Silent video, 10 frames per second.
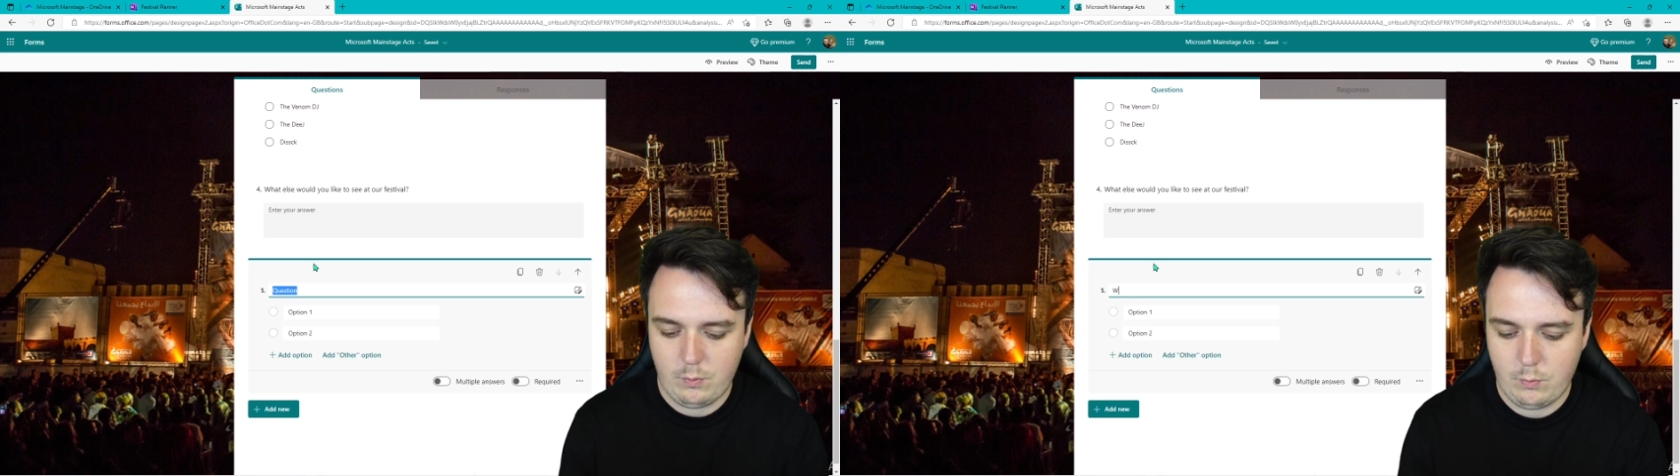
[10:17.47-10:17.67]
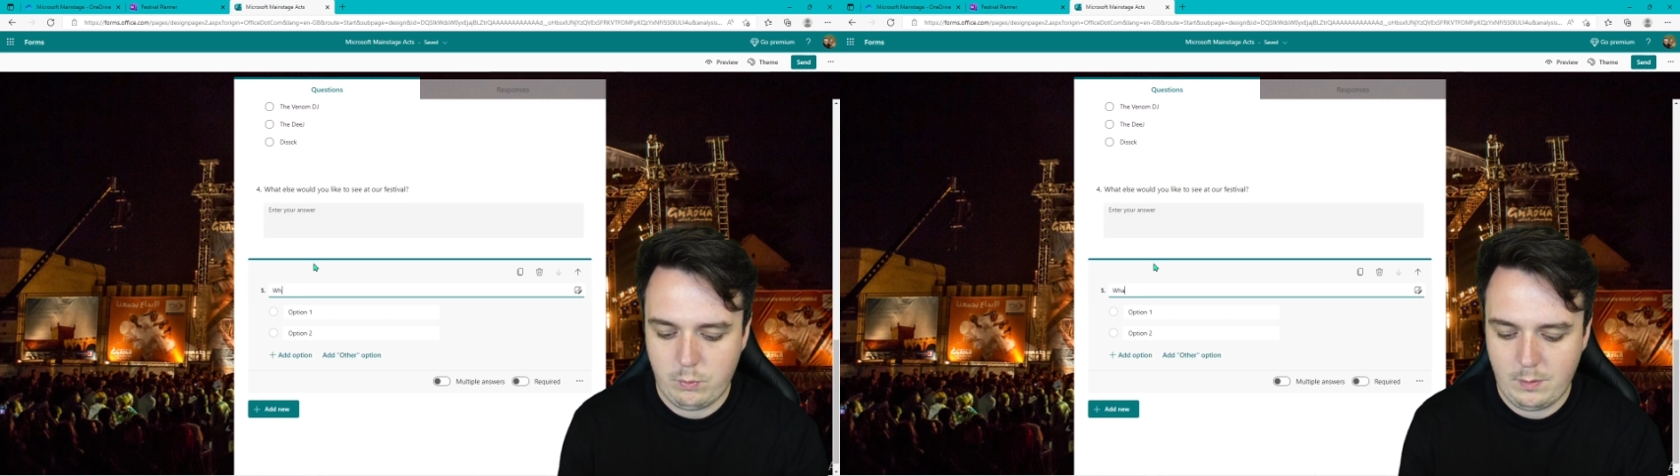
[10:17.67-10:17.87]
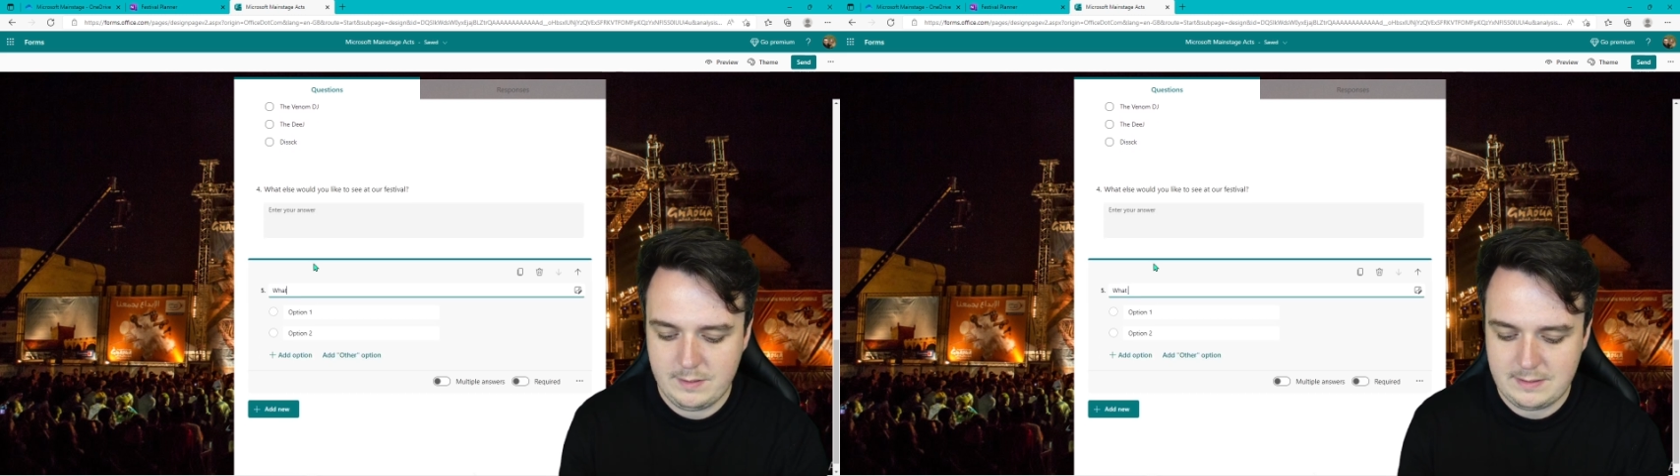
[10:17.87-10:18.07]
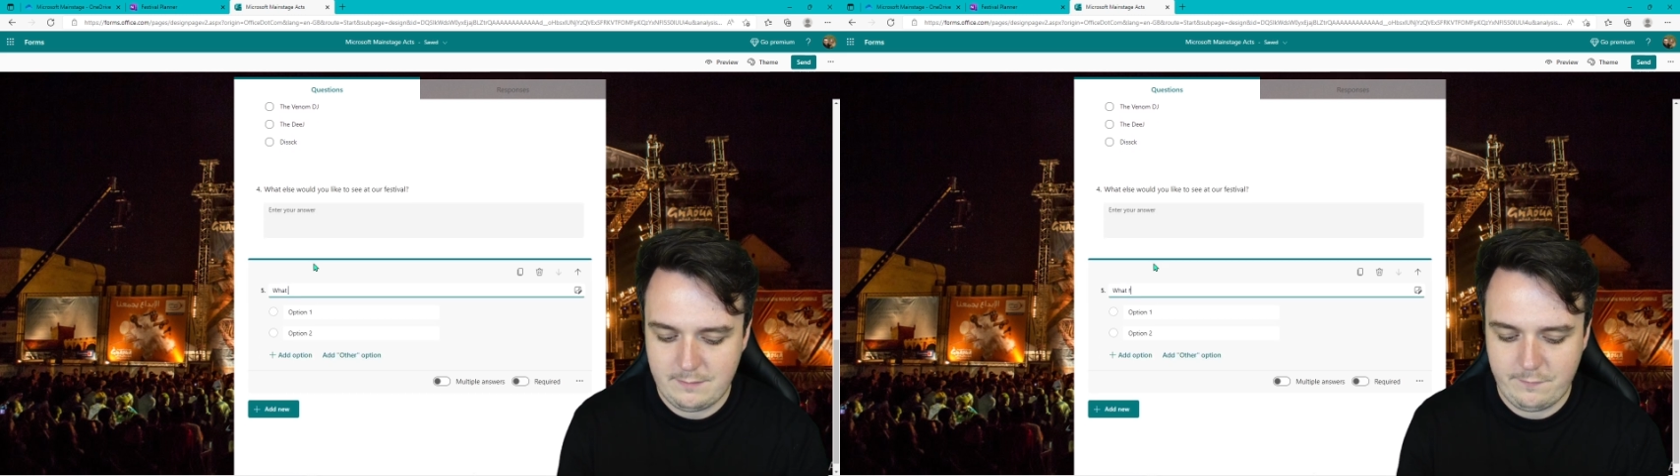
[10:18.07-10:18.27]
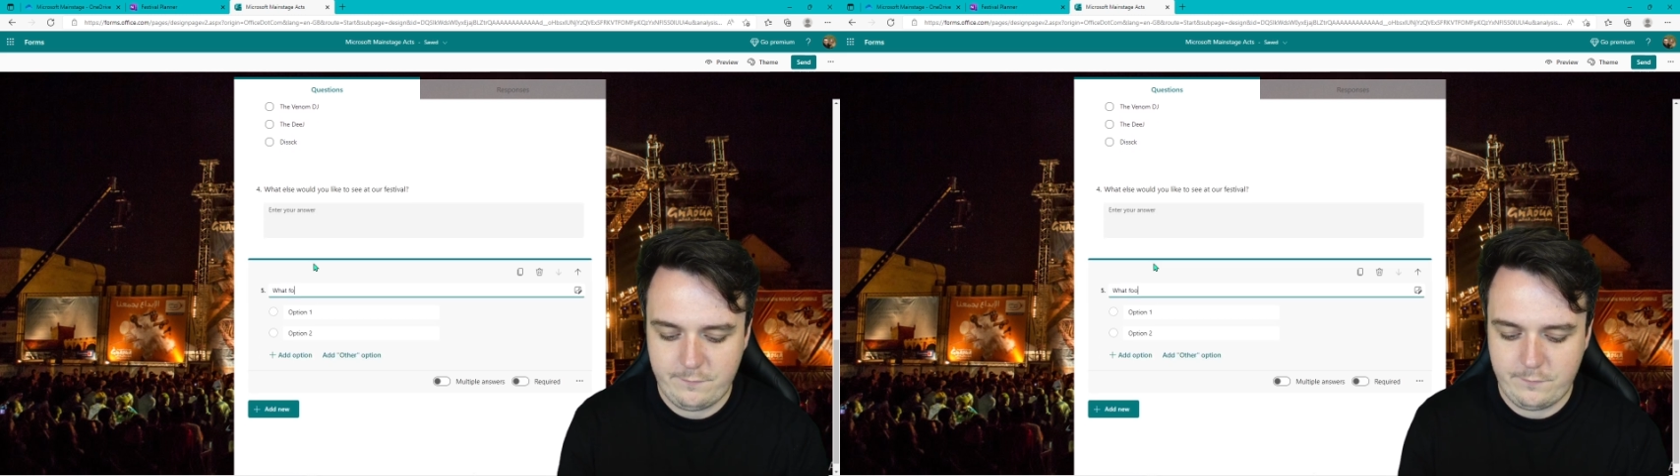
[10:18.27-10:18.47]
what
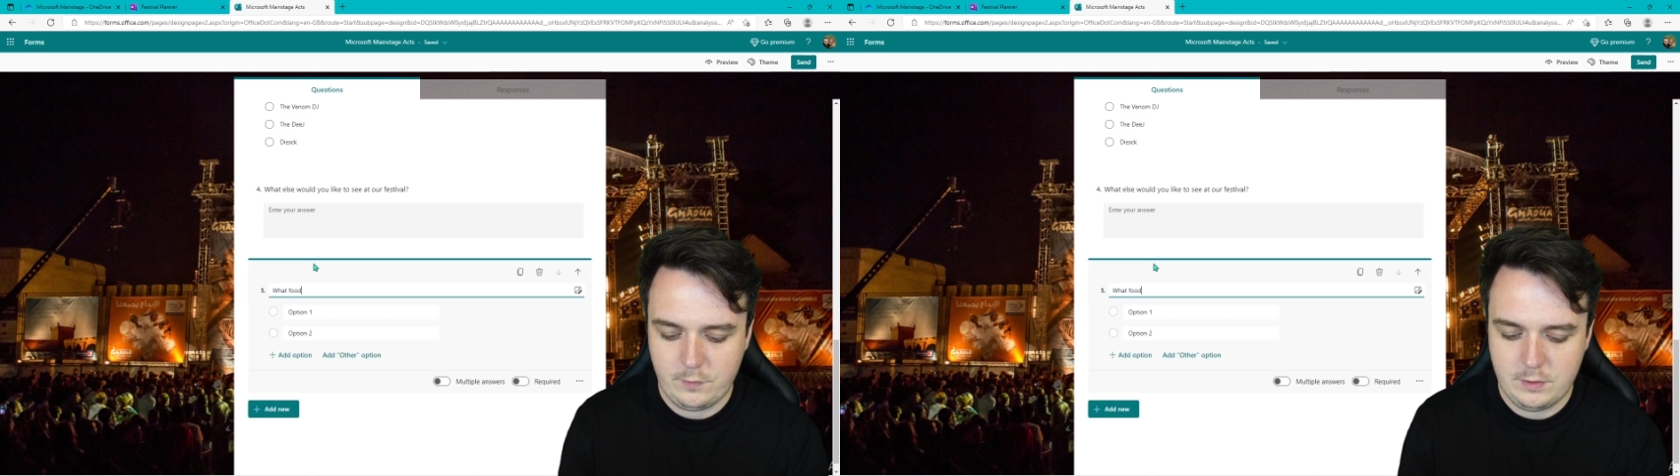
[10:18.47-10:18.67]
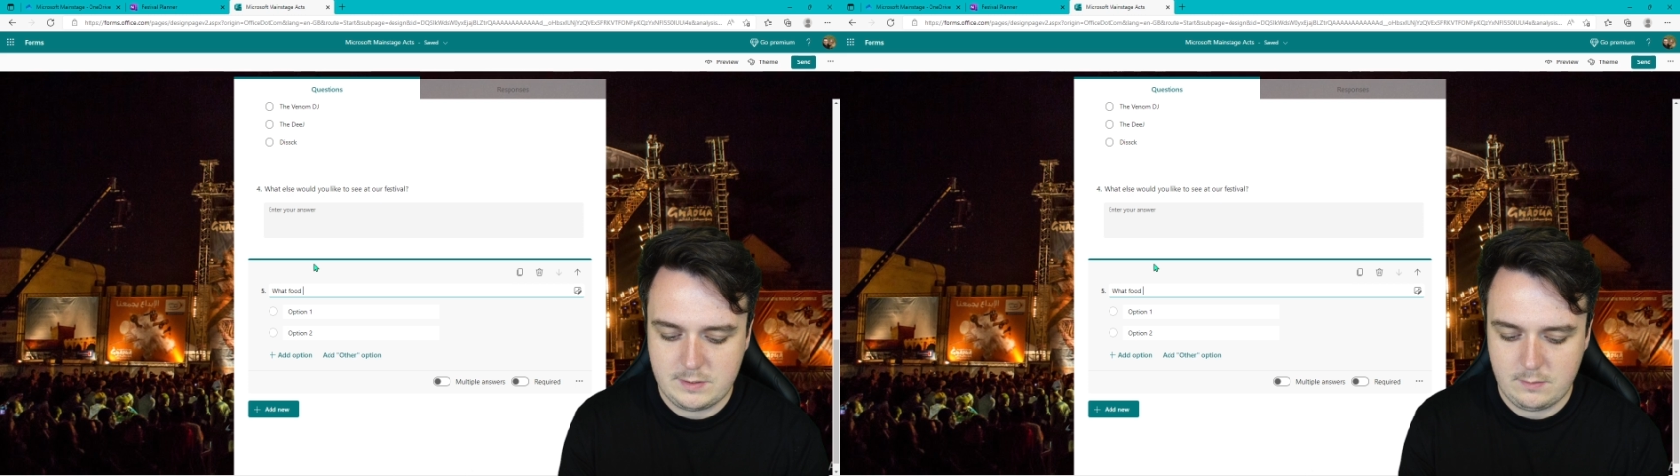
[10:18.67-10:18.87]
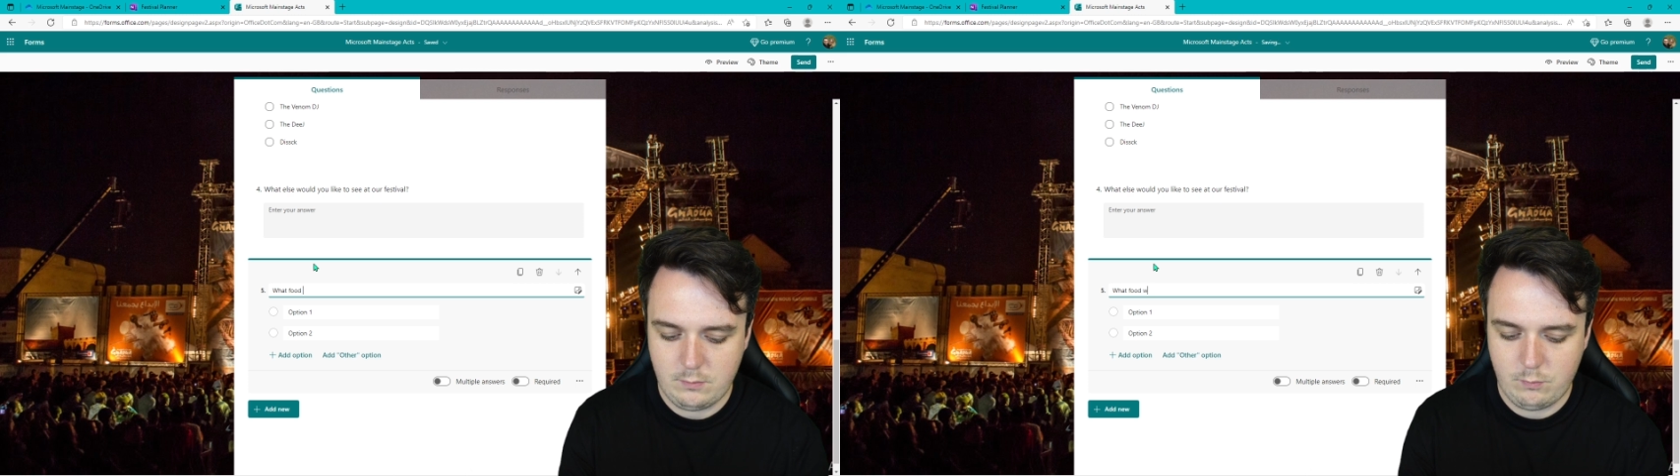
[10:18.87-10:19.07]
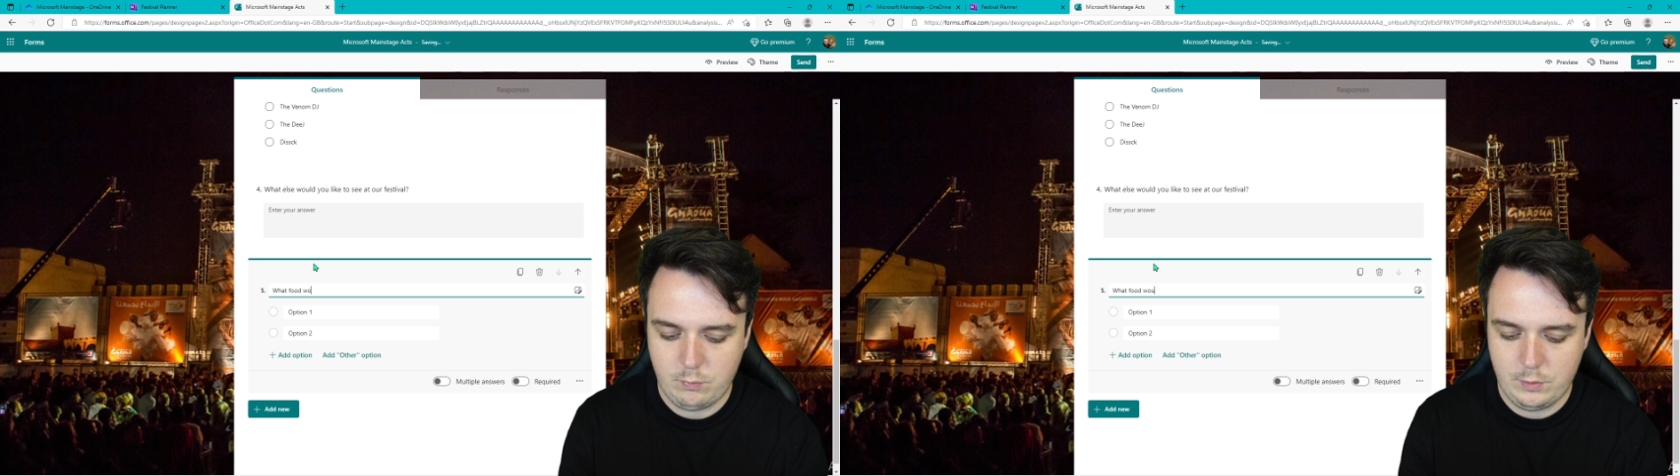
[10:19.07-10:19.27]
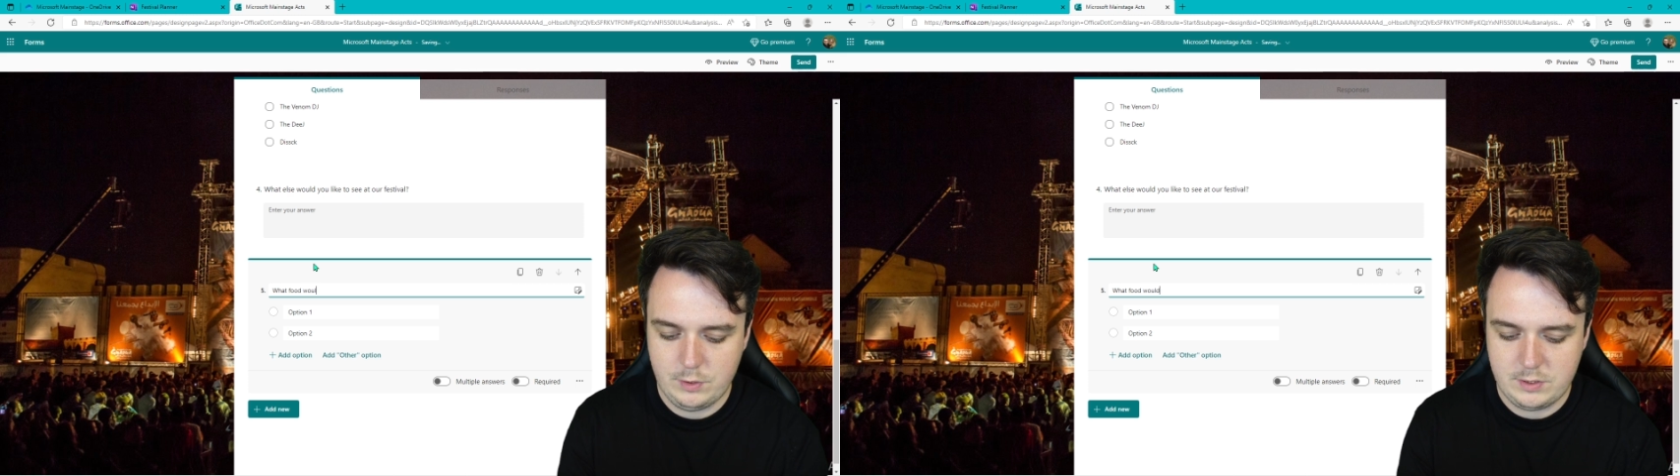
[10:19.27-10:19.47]
food
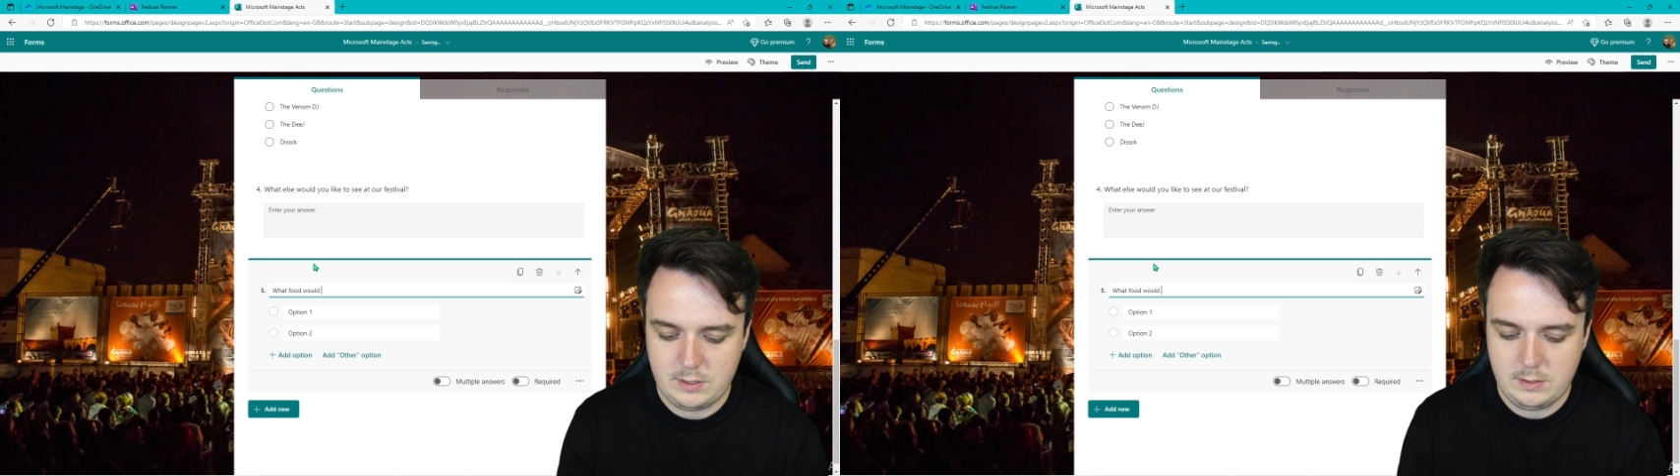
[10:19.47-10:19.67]
would